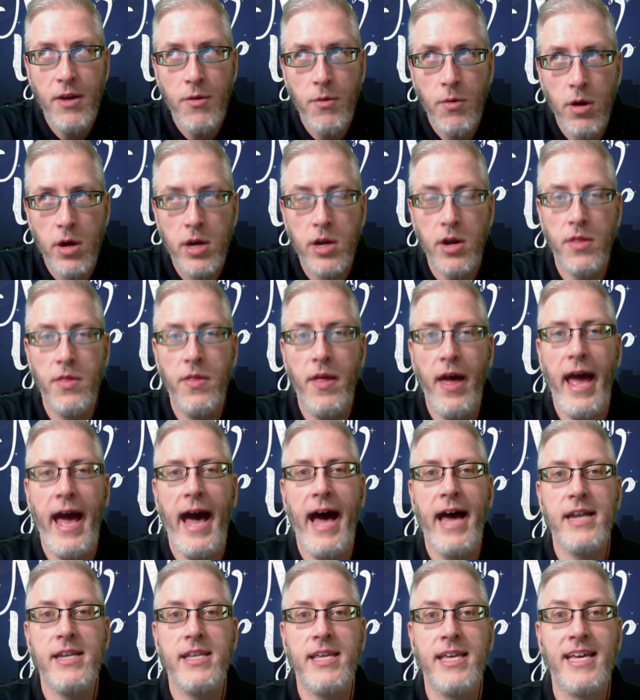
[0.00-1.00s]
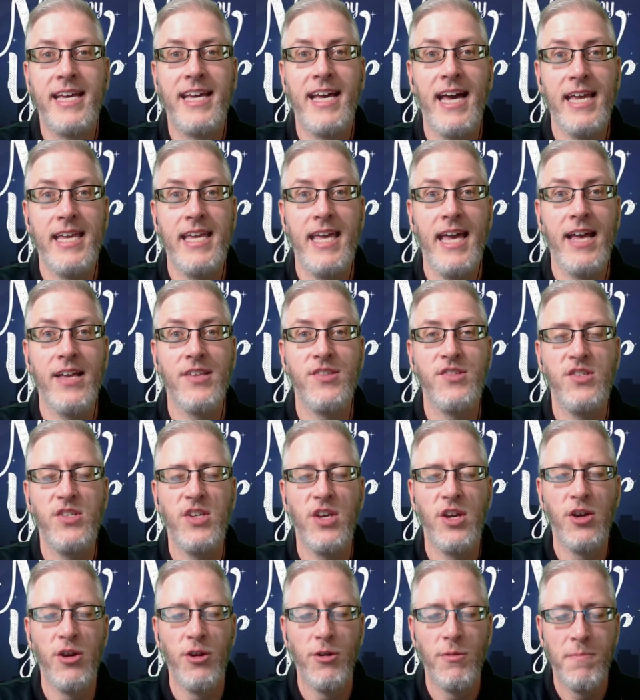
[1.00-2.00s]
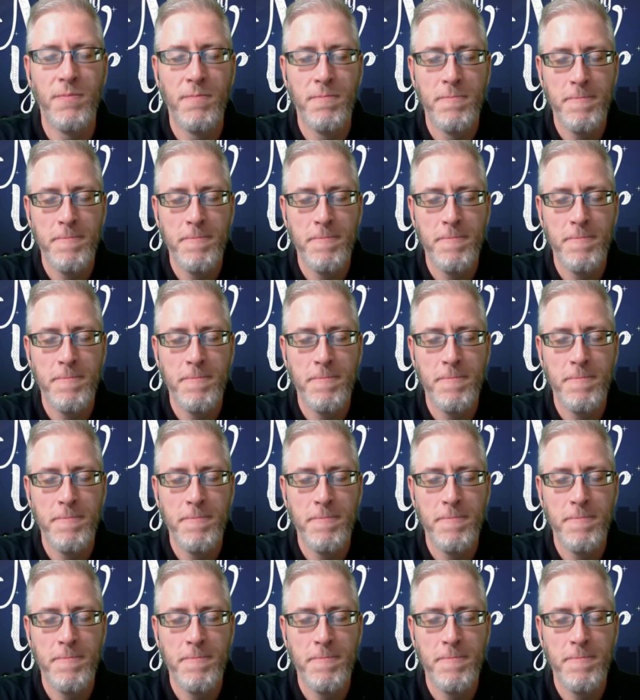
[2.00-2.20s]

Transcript: work on that, I guess, too.